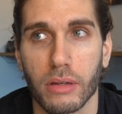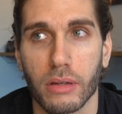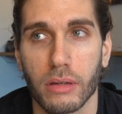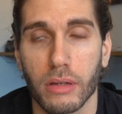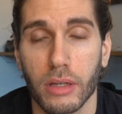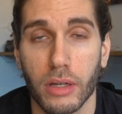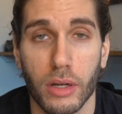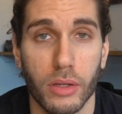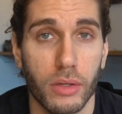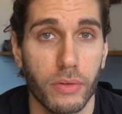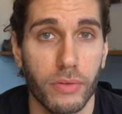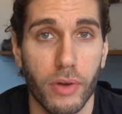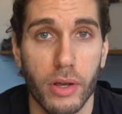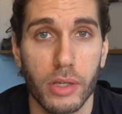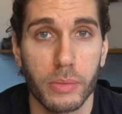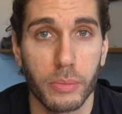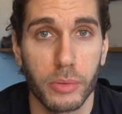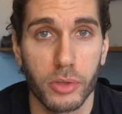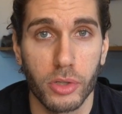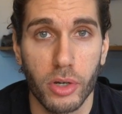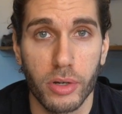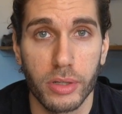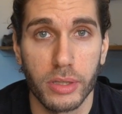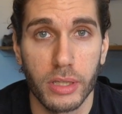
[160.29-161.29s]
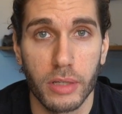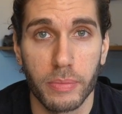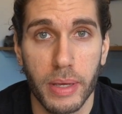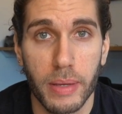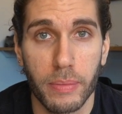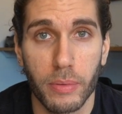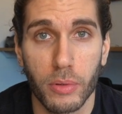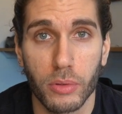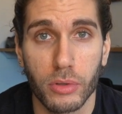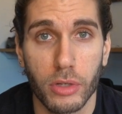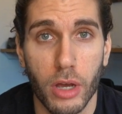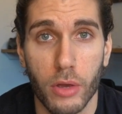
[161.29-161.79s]
you know, the vast majority of
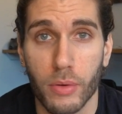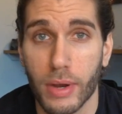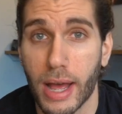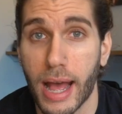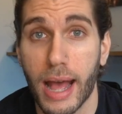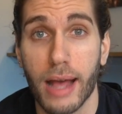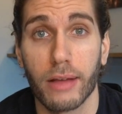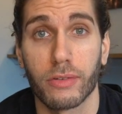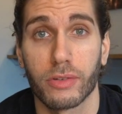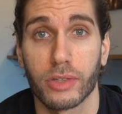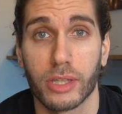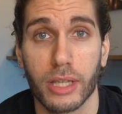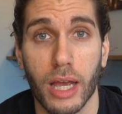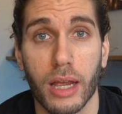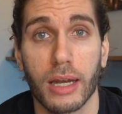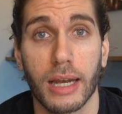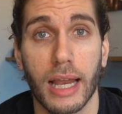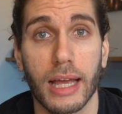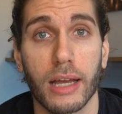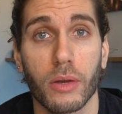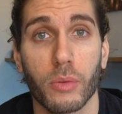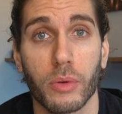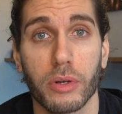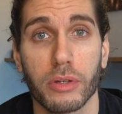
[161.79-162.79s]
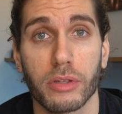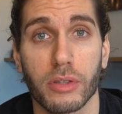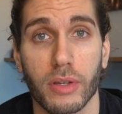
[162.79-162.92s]
people don't have a second language,